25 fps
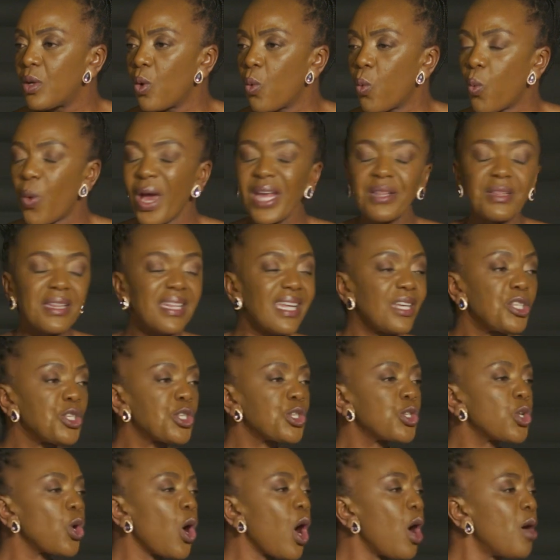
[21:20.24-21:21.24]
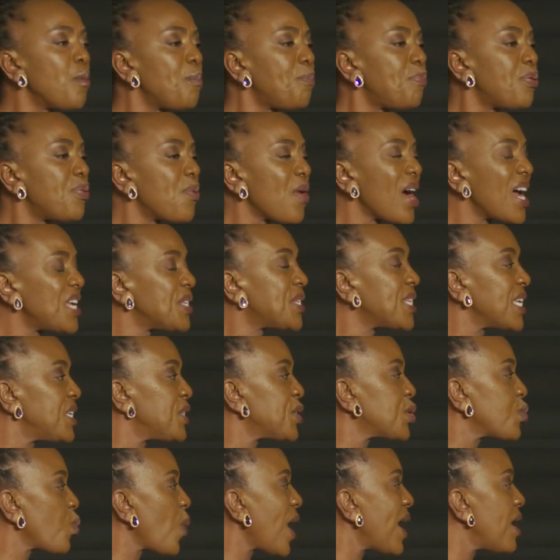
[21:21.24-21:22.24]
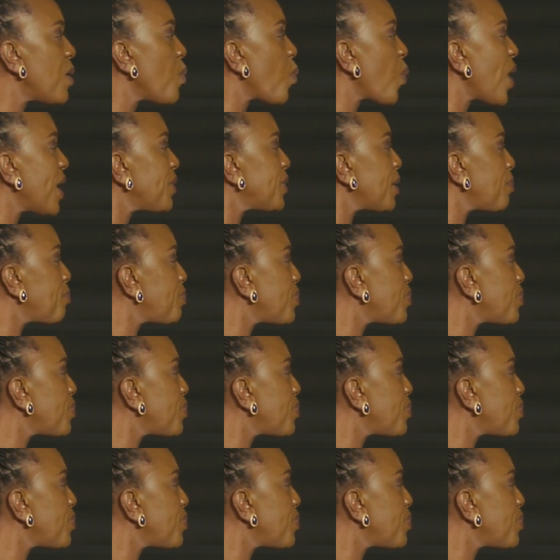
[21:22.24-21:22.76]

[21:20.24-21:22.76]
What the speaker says: When there's no presence, where the